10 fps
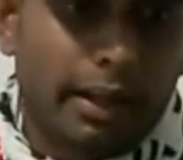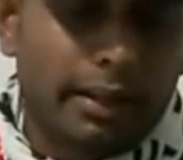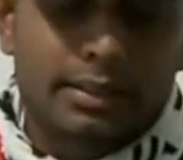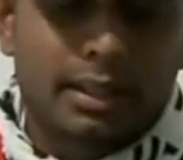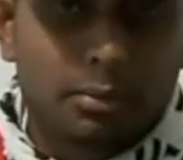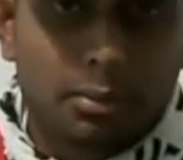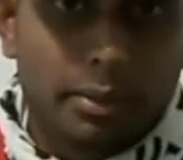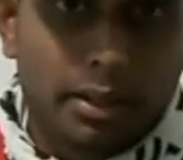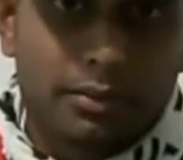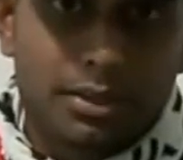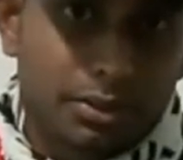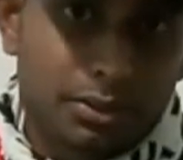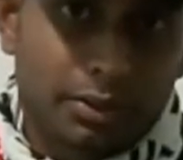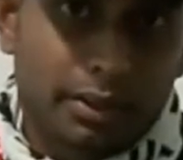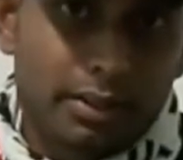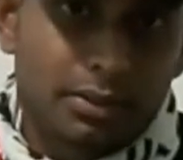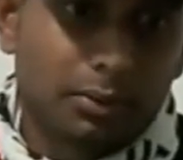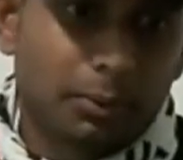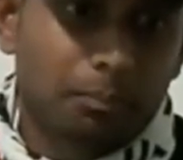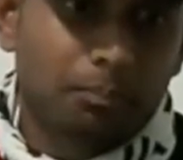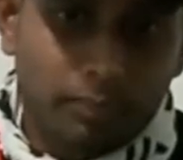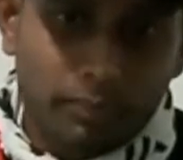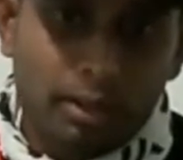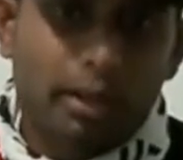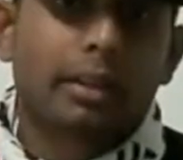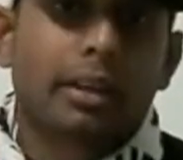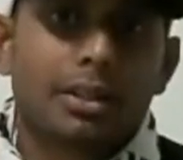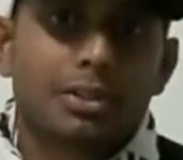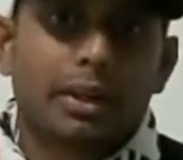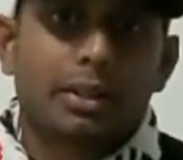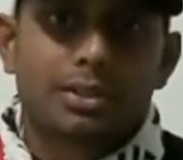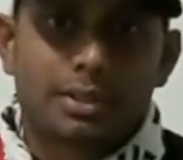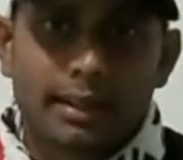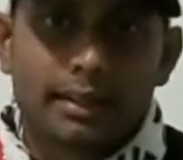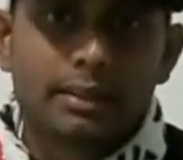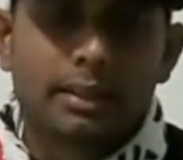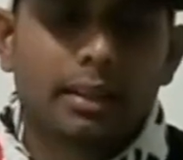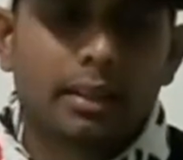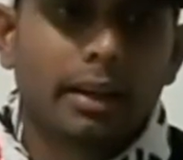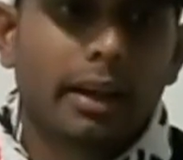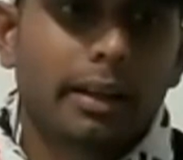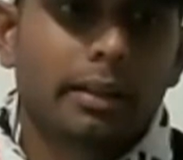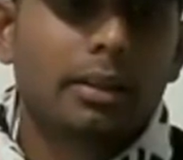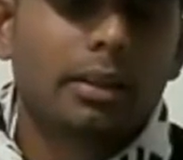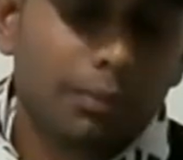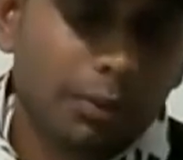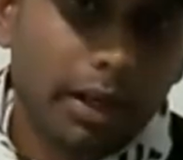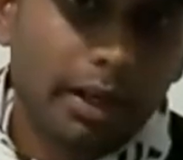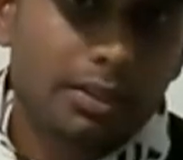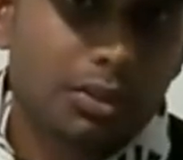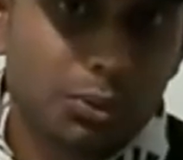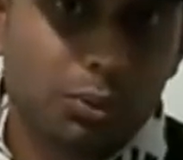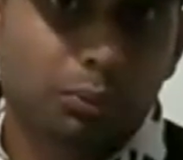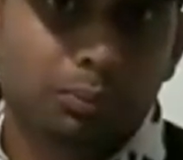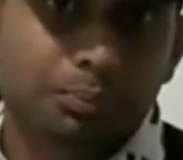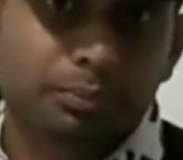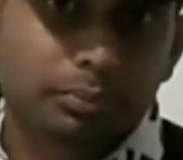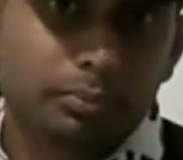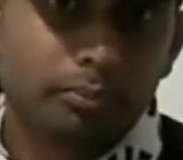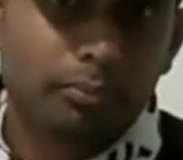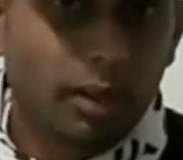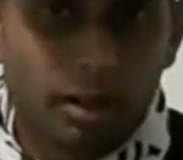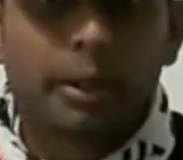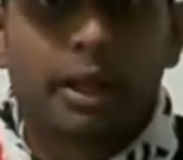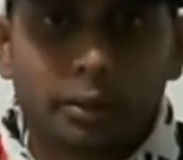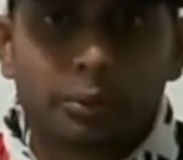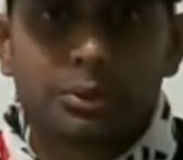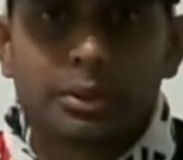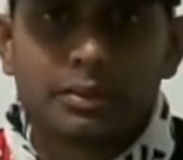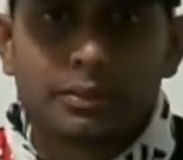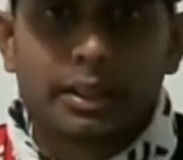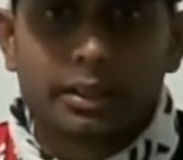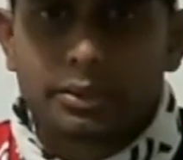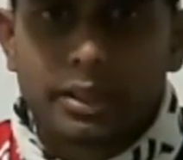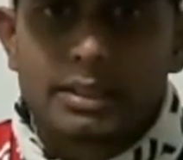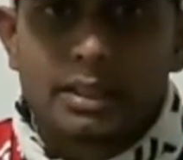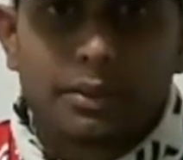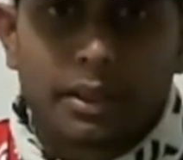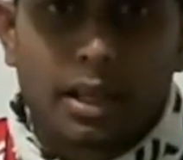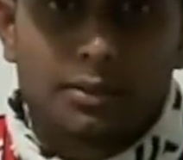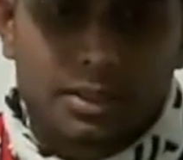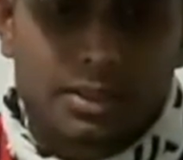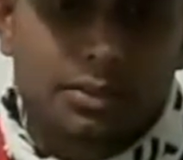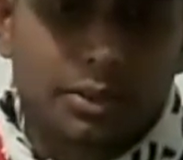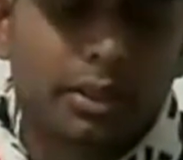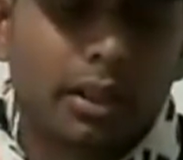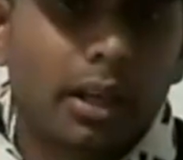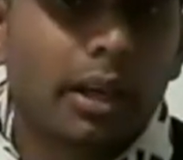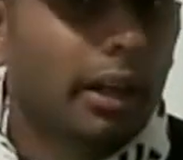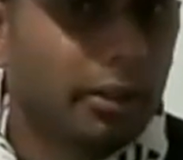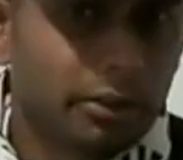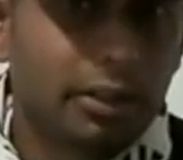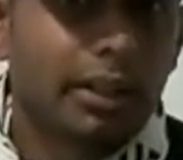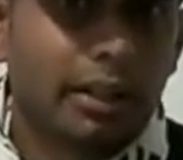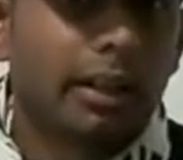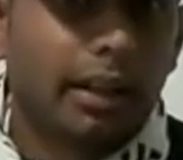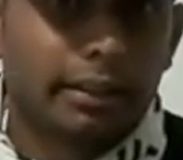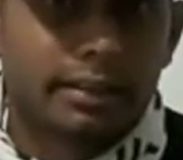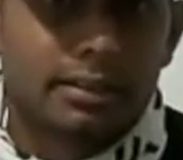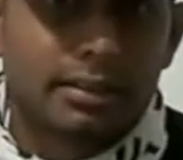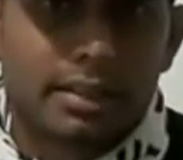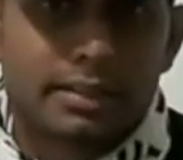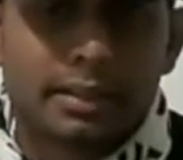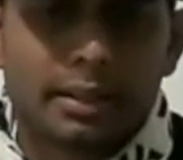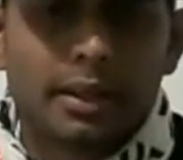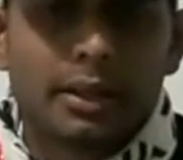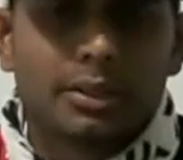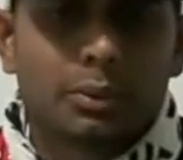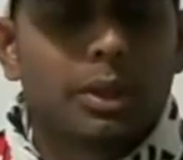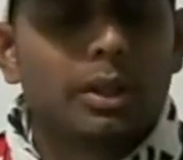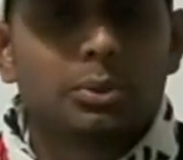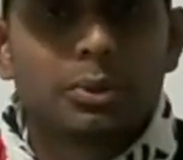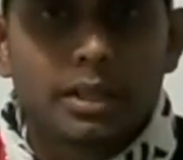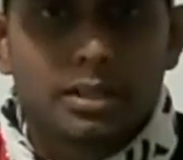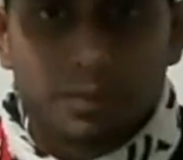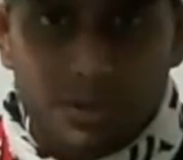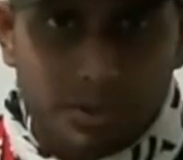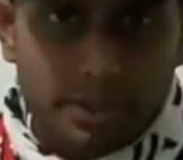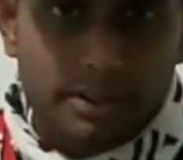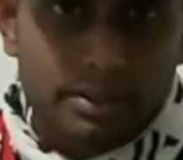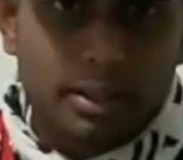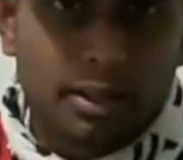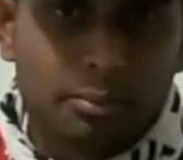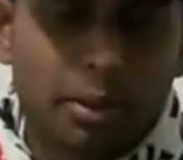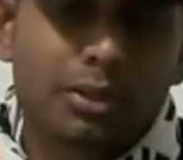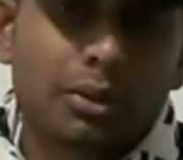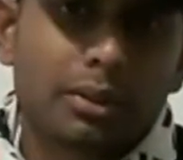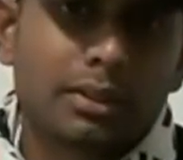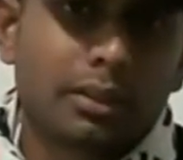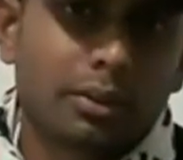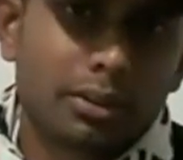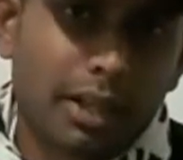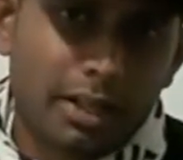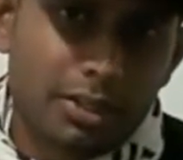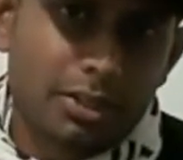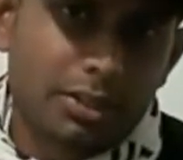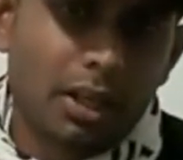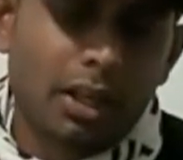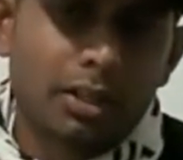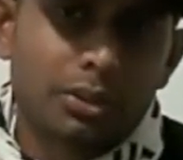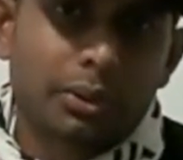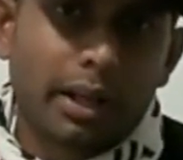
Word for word: and it's going to be beneficial to you guys so i encourage you guys to try it and if you guys do well i know you guys you guys definitely gonna have success on it you're really gonna like this trace so when you do catch a fish on it make sure you'll send your catches to